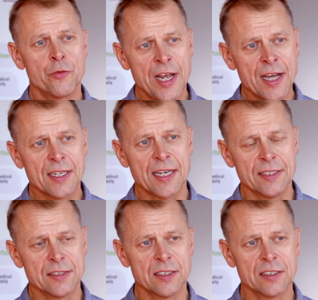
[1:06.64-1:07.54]
rare
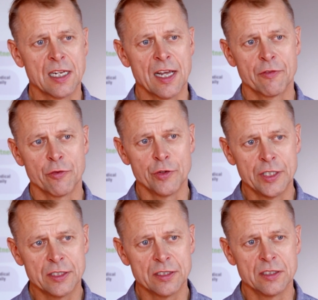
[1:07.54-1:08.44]
cancers, like for
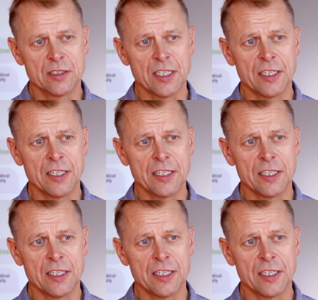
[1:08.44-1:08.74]
instance